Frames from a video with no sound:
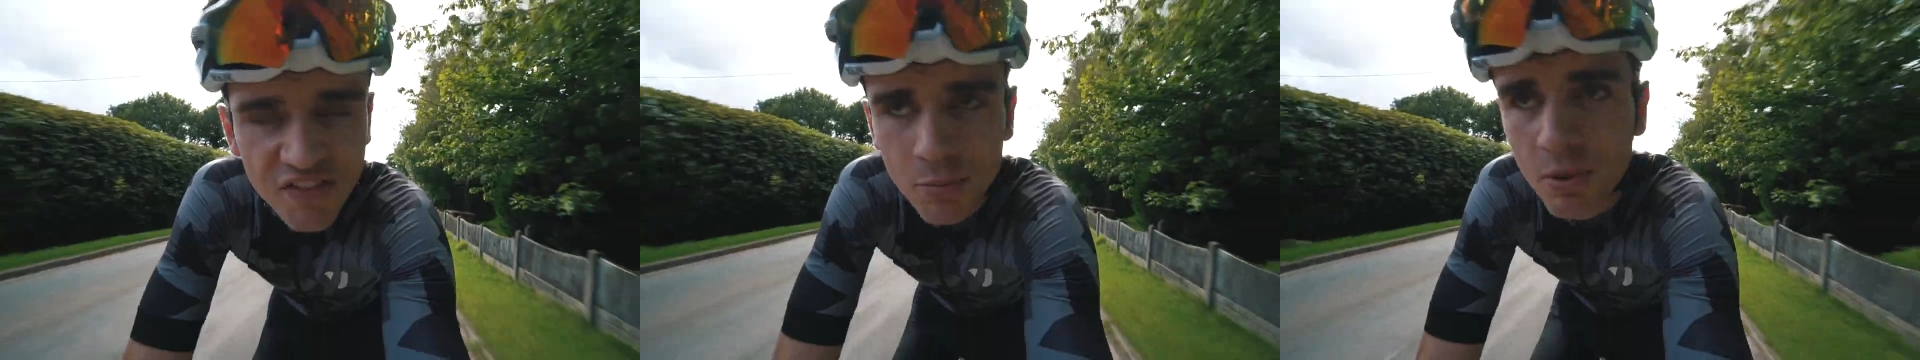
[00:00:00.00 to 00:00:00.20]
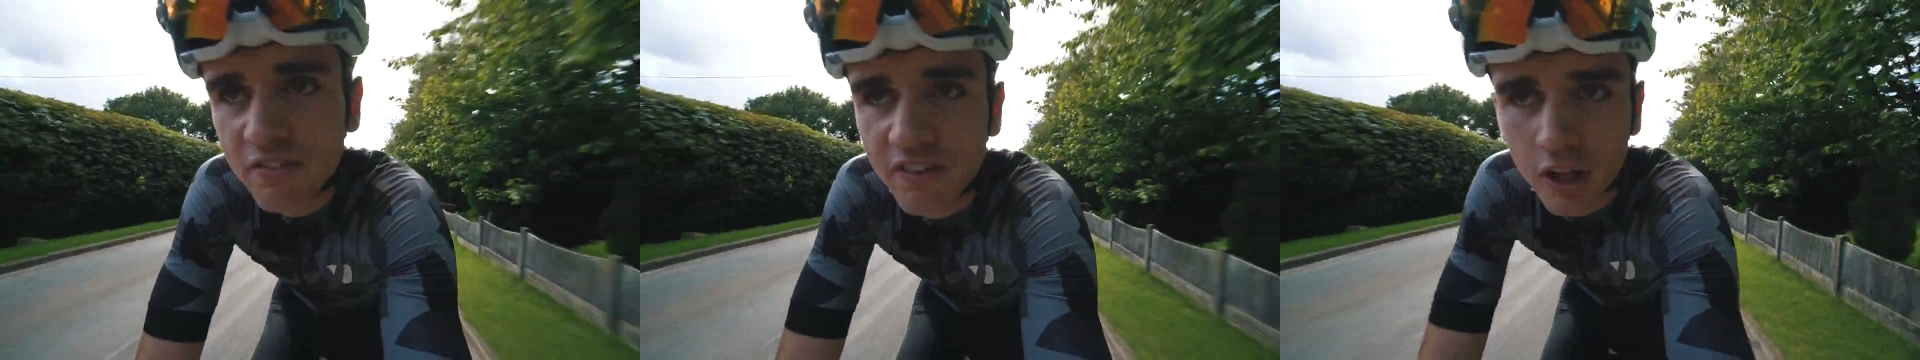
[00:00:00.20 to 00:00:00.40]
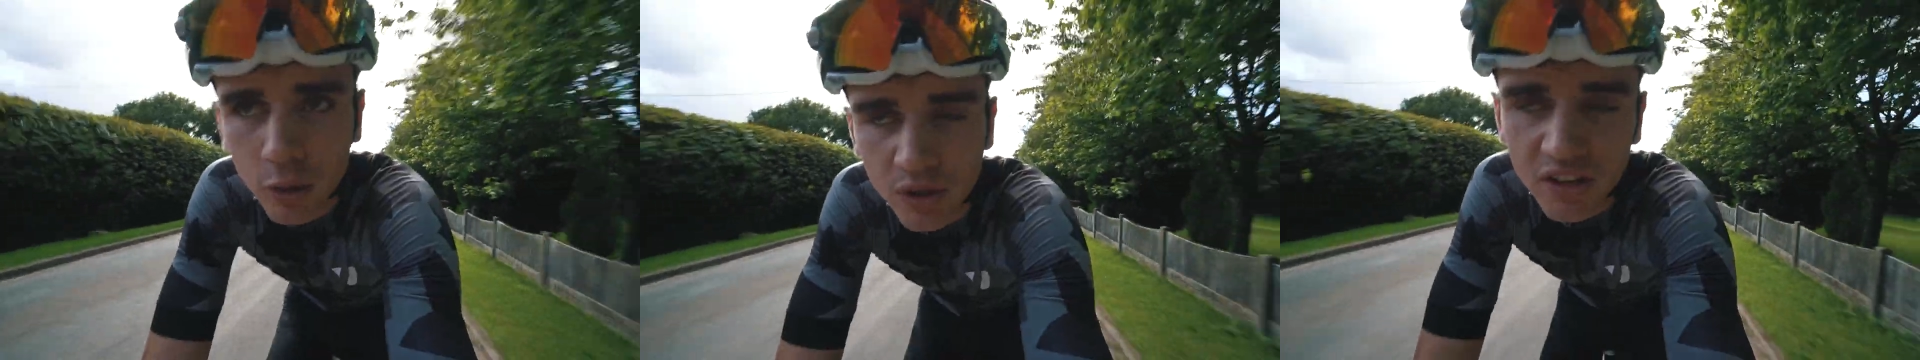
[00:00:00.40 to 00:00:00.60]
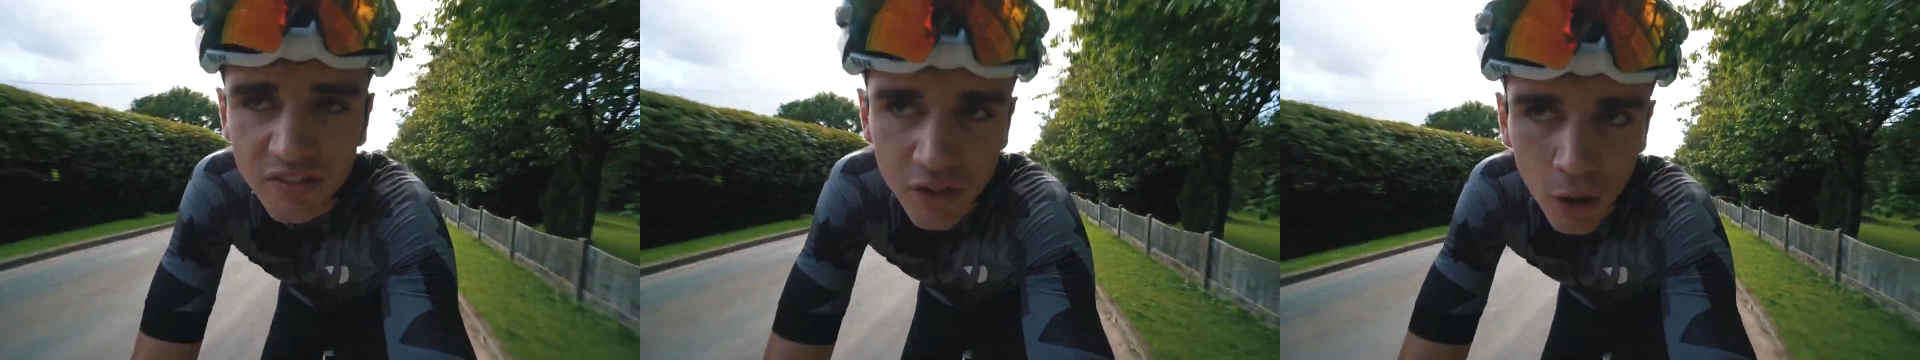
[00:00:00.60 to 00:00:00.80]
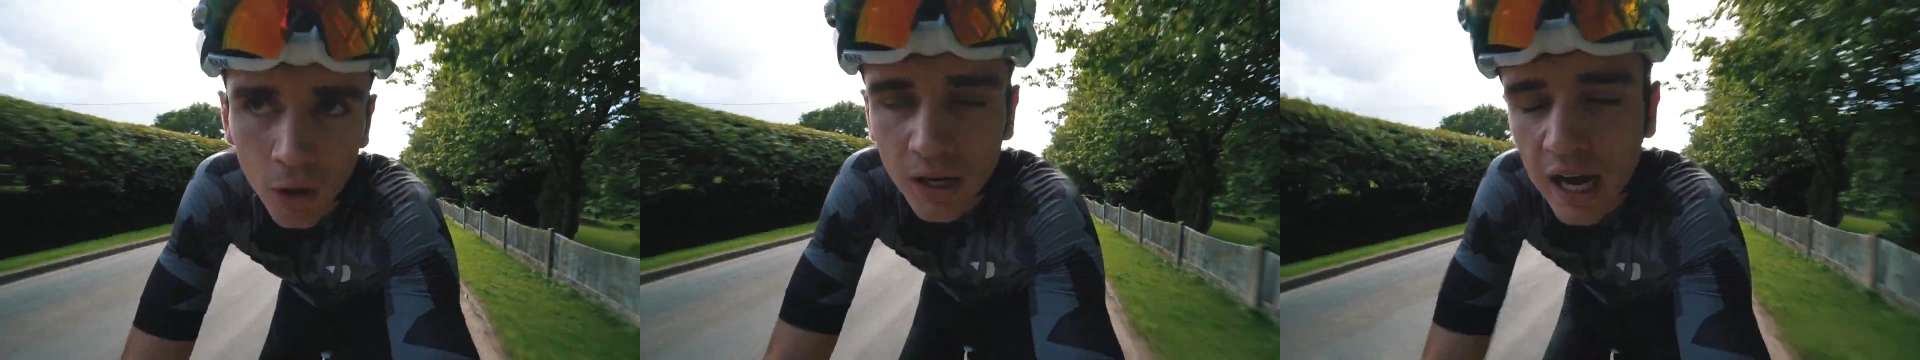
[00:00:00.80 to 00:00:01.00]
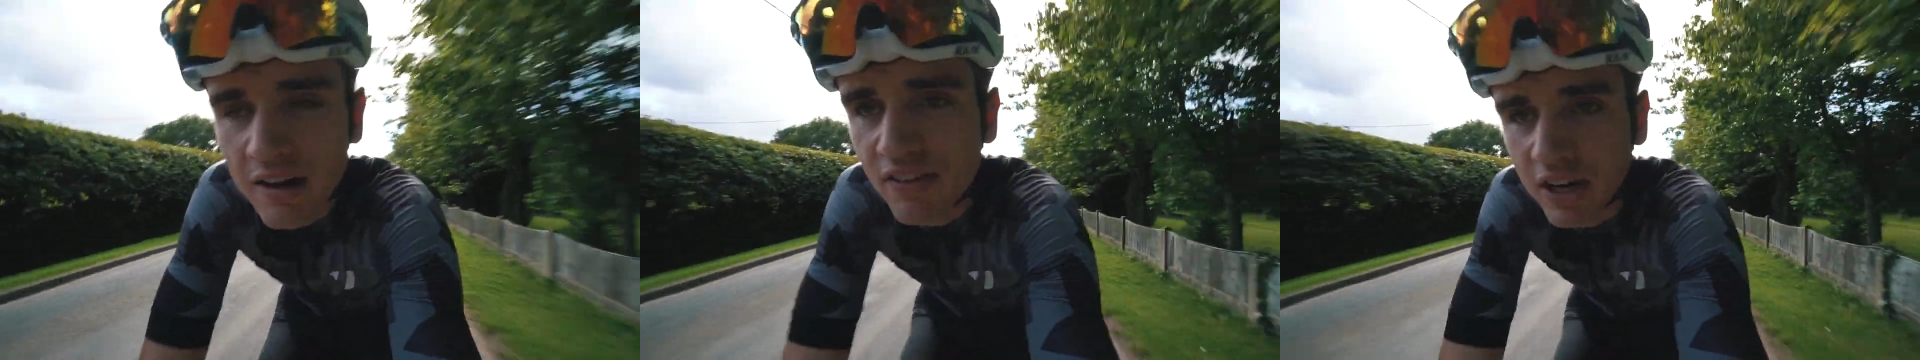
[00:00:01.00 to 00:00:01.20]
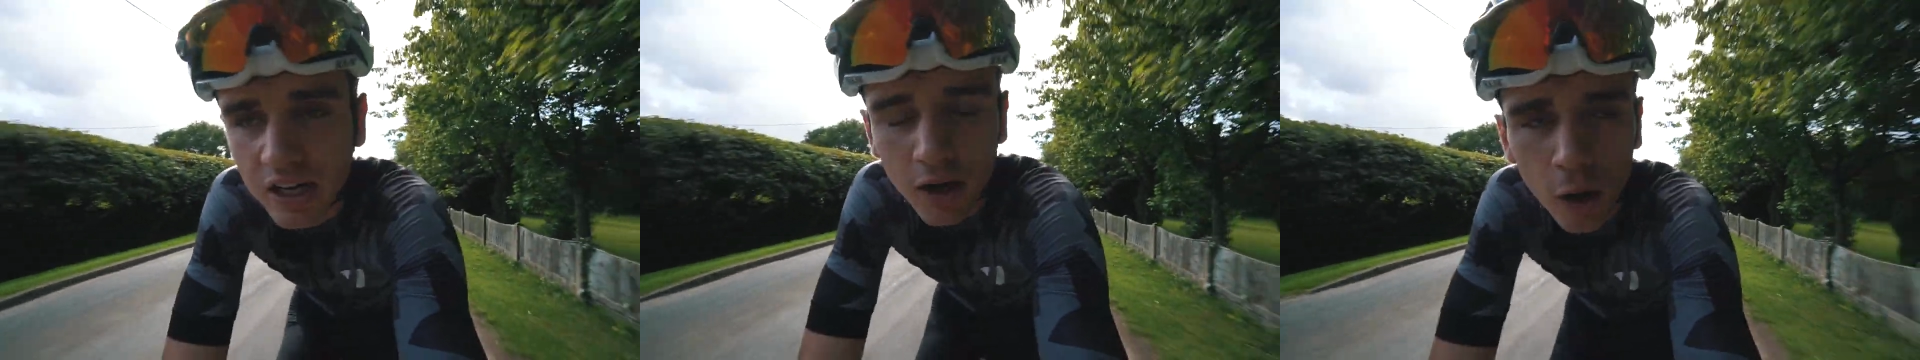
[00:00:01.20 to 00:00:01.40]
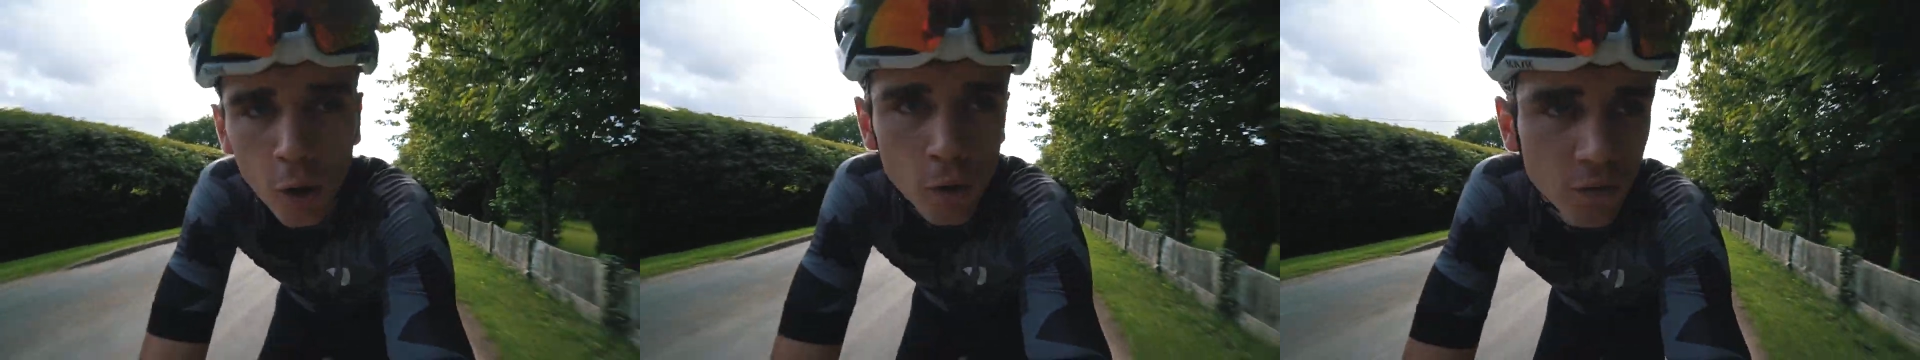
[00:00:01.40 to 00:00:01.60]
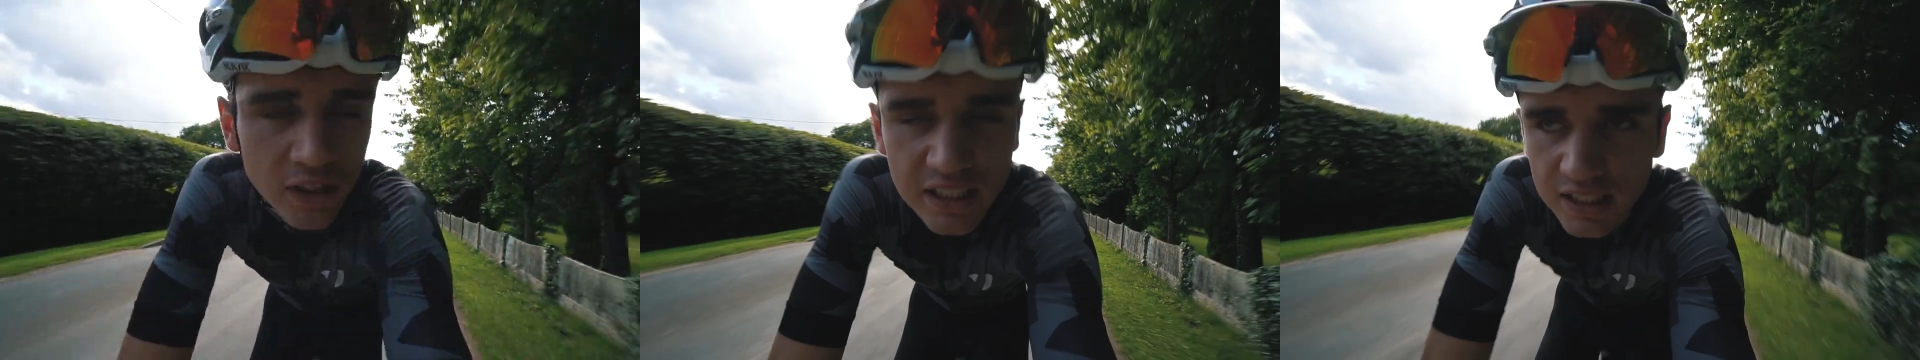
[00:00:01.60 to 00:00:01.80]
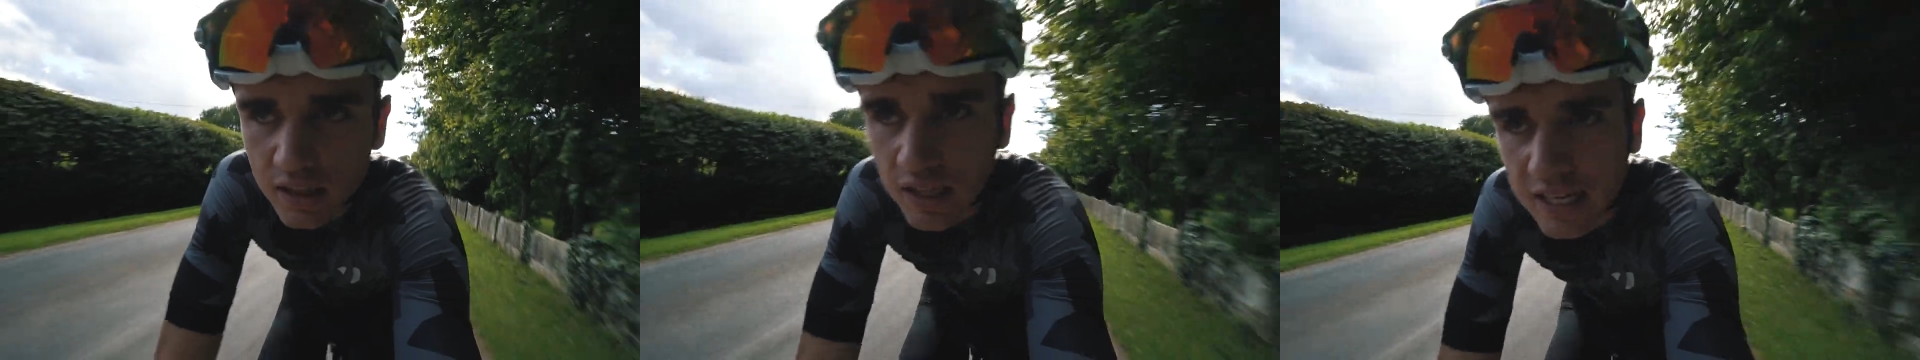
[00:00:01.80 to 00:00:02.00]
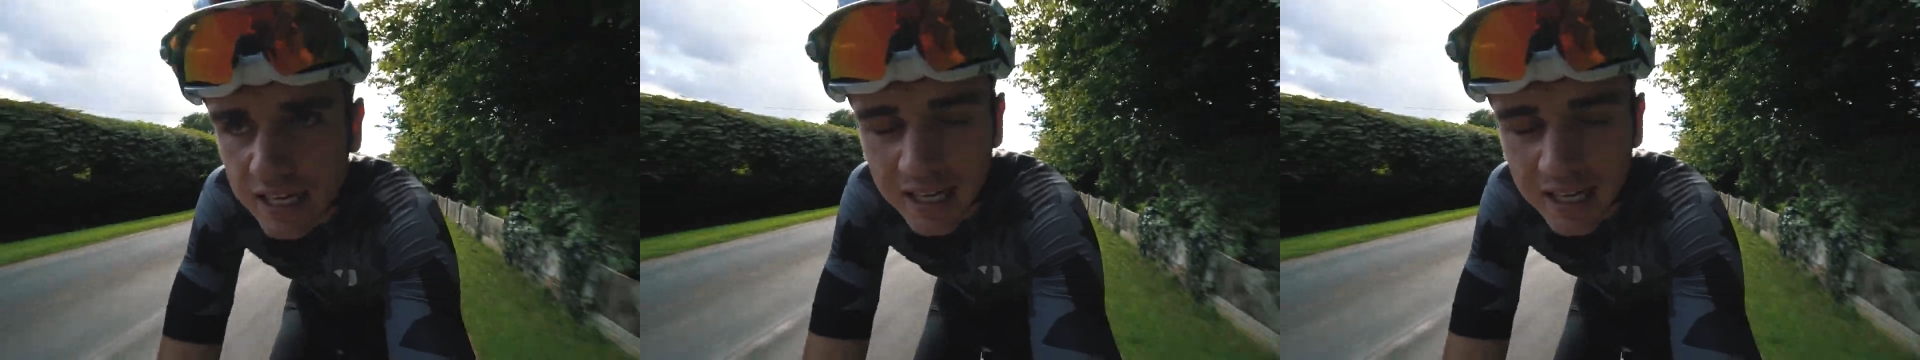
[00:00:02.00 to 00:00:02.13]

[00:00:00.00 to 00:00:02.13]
If you've been following the vlog, I've had a cold recently,